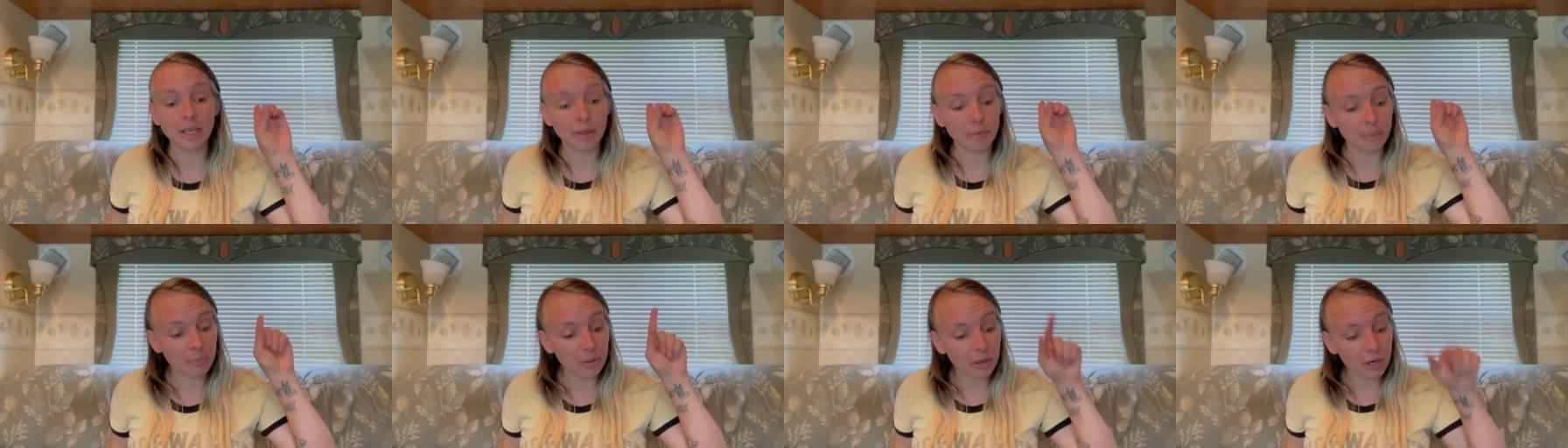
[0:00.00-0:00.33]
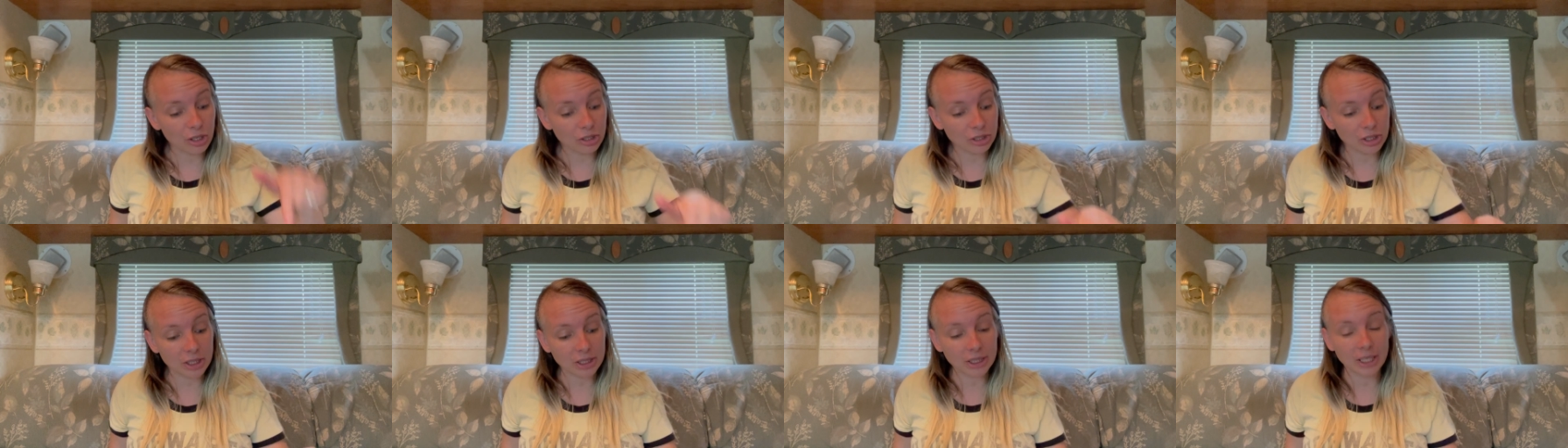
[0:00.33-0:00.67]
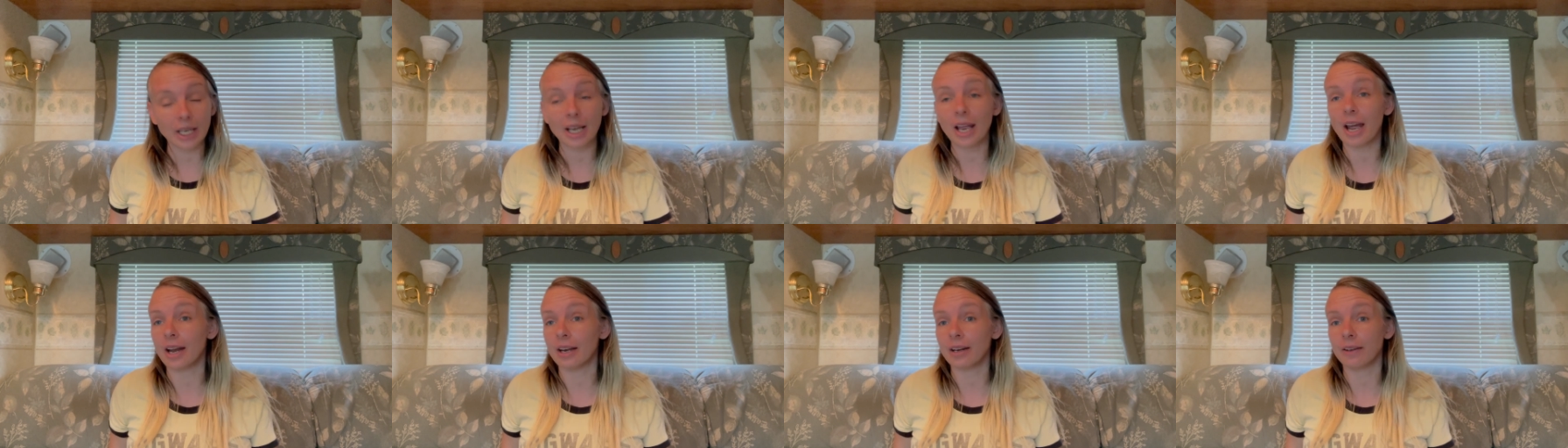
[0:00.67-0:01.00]
in
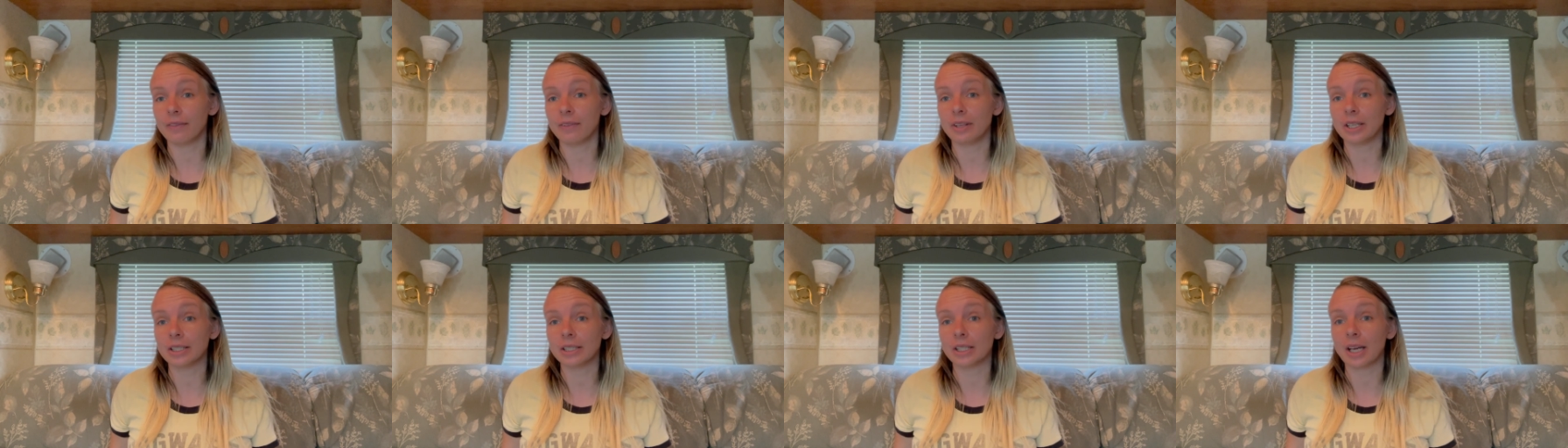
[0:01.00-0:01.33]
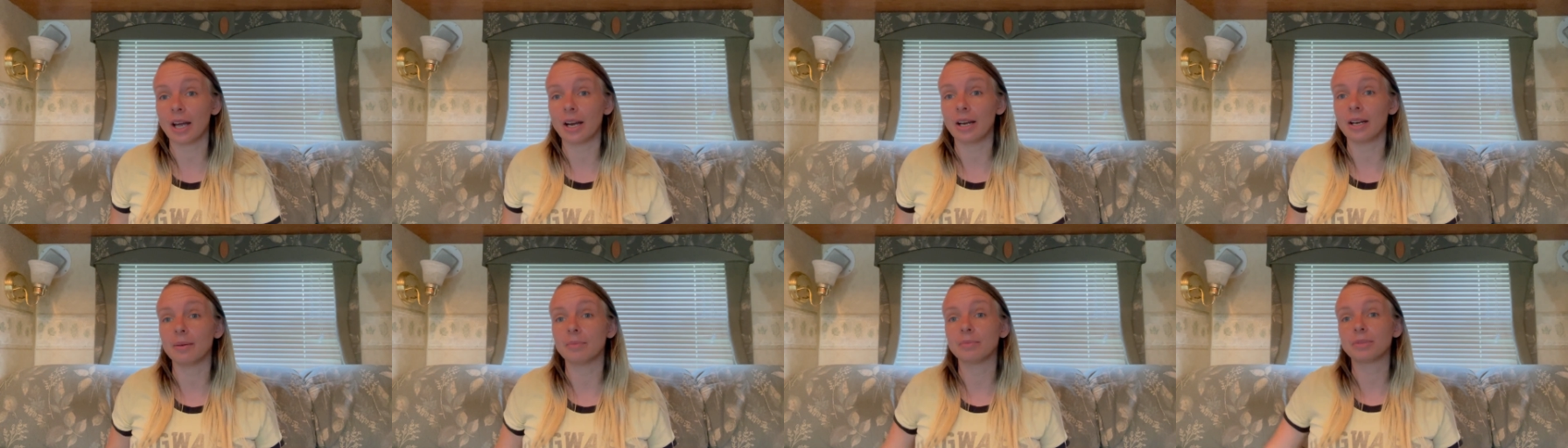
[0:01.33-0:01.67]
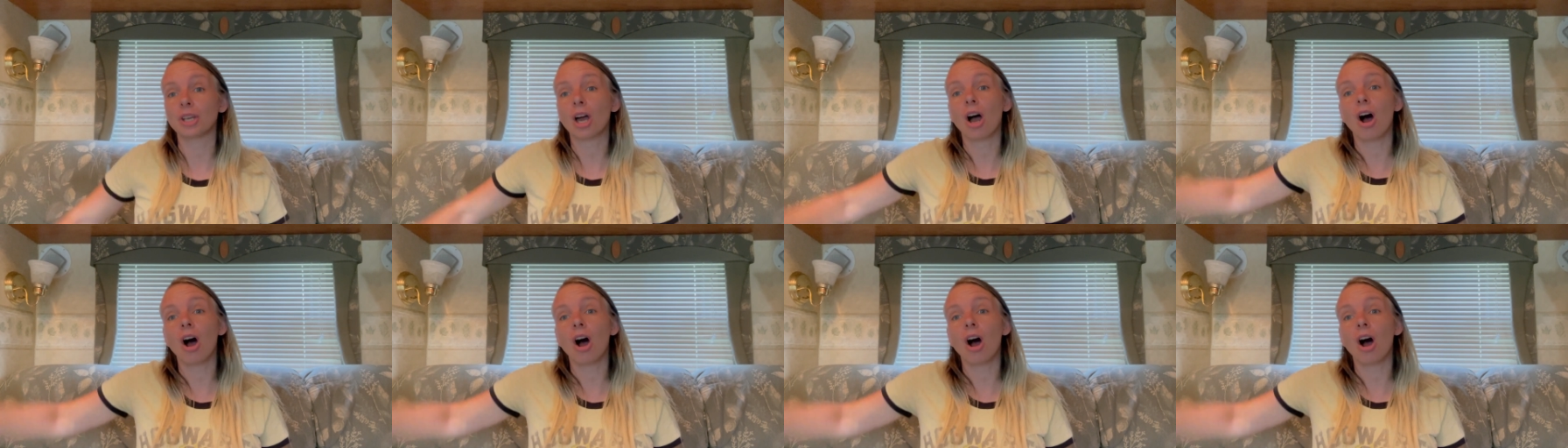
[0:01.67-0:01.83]
purchasing any of these items,